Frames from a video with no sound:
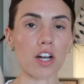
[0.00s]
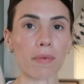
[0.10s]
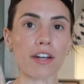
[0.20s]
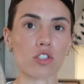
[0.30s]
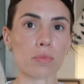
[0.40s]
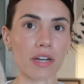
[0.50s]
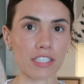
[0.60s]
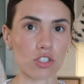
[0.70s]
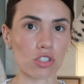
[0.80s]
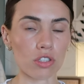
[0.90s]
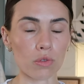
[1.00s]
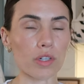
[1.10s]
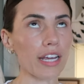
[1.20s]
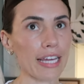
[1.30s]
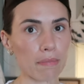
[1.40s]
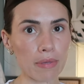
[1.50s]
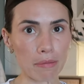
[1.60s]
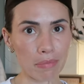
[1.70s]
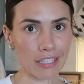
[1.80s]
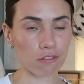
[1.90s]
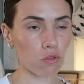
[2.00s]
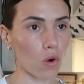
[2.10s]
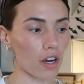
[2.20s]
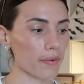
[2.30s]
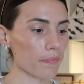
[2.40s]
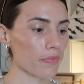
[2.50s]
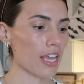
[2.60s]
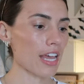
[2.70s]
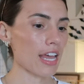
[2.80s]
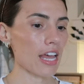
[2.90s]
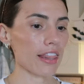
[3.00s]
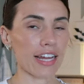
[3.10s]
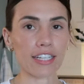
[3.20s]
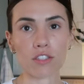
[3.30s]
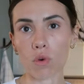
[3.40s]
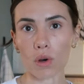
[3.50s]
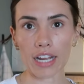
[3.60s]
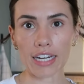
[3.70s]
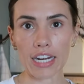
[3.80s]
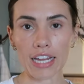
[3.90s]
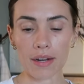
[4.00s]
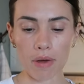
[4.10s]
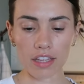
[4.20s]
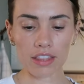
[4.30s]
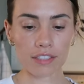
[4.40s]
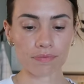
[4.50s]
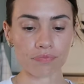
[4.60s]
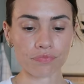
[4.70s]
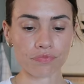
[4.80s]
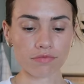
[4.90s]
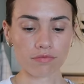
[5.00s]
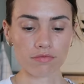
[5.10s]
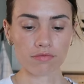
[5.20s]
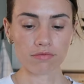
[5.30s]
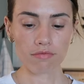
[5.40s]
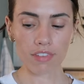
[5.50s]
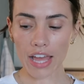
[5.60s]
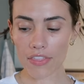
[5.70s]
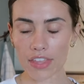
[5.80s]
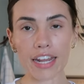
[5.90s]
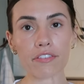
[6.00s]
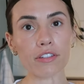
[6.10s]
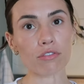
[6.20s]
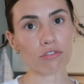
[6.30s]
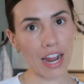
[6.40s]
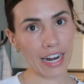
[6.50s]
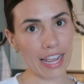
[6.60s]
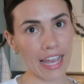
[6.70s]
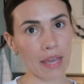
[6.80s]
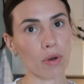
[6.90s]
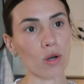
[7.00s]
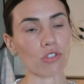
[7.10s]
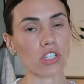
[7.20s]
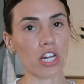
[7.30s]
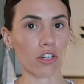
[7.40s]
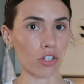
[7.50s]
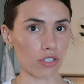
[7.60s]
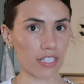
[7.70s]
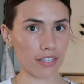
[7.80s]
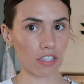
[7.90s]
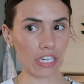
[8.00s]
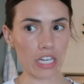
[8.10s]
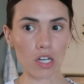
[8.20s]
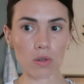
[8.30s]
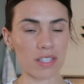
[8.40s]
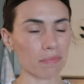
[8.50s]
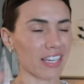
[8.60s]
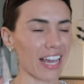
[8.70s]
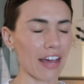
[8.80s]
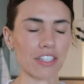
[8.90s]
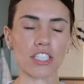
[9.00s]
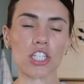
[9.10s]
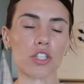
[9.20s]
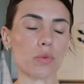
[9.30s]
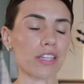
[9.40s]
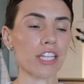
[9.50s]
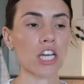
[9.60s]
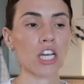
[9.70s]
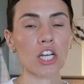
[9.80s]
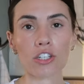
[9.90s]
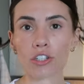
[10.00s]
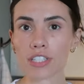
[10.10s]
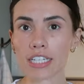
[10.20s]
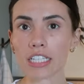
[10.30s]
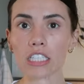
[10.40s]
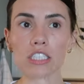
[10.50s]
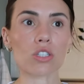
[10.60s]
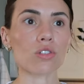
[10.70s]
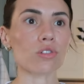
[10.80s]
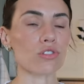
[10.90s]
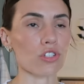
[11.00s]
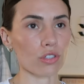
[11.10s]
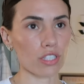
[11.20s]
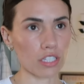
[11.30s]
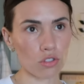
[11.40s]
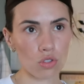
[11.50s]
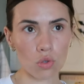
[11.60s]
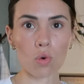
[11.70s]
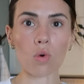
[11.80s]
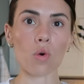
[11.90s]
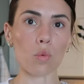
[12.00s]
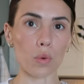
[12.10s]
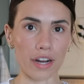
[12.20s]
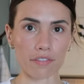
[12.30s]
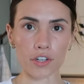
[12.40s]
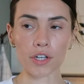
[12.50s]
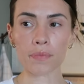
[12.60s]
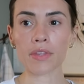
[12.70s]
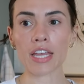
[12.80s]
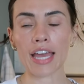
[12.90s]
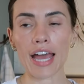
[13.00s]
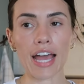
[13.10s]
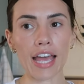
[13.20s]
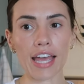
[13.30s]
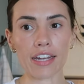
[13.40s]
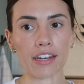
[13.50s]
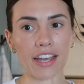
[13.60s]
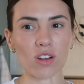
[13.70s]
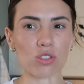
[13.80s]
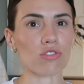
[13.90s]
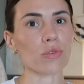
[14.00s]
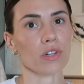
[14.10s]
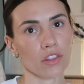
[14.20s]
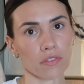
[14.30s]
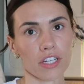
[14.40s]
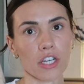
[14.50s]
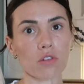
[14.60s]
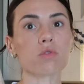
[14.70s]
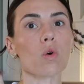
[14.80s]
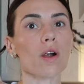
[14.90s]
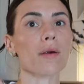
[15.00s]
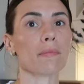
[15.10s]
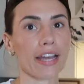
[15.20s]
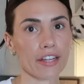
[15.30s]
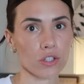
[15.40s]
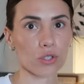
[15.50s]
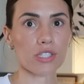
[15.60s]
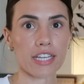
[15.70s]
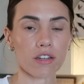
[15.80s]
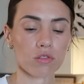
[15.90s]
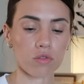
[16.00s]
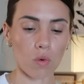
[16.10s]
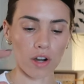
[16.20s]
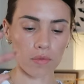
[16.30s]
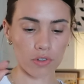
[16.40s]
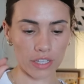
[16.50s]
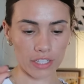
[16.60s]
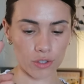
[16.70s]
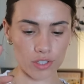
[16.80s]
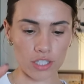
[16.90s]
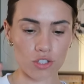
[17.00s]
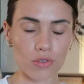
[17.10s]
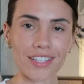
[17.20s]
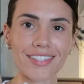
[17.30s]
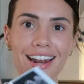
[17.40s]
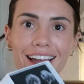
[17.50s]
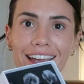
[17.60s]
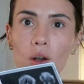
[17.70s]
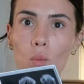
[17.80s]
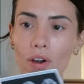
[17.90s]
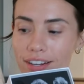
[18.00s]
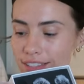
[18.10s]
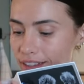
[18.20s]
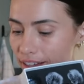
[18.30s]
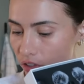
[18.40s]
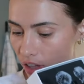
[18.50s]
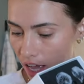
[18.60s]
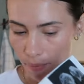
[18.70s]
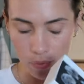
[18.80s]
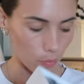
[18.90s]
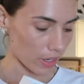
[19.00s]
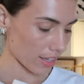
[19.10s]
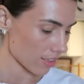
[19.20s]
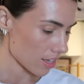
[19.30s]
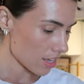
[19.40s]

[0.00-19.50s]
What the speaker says: on my nurse practitioner or APP forum. That is $4.99 a month. And then every Friday, I post a nursing video, something having to do with nursing clinicals, nursing school, whatever. And I also do another video for my nursing forum for like nursing students. And I wanted to level up with